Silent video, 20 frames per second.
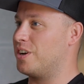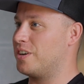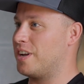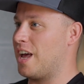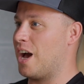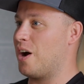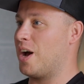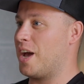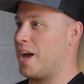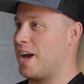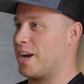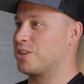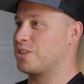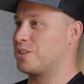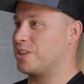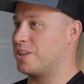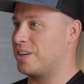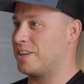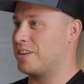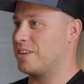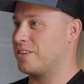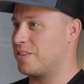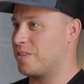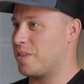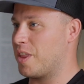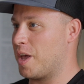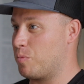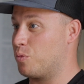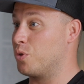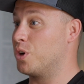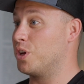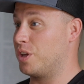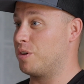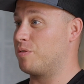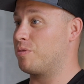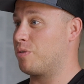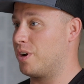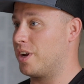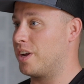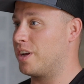Now I actually am really
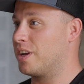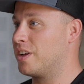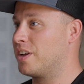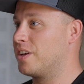free.